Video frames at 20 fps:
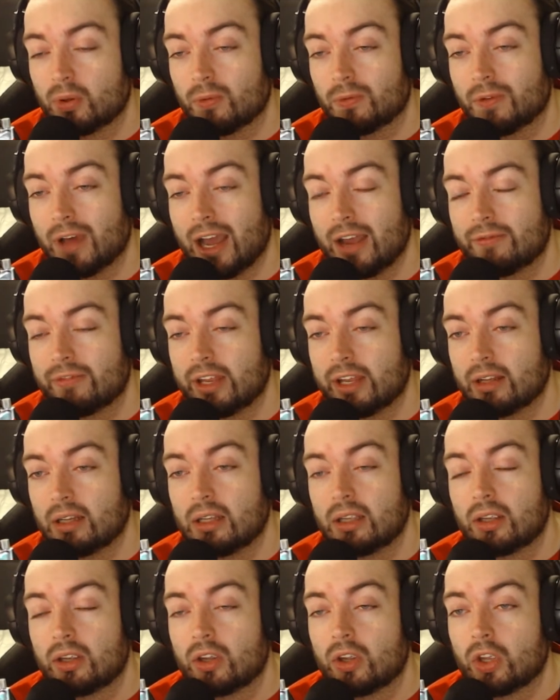5-0,
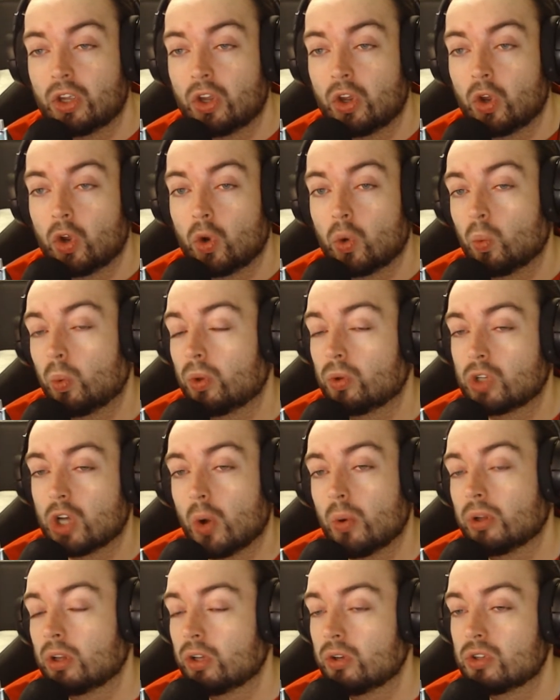we'll go
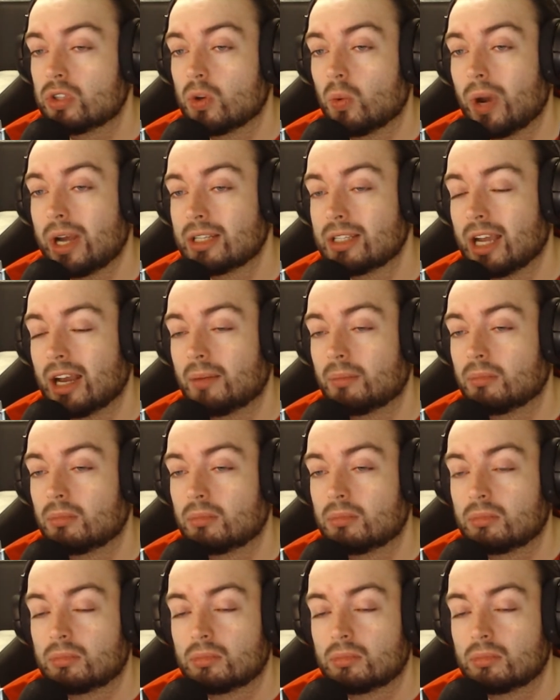and lose to West Ham.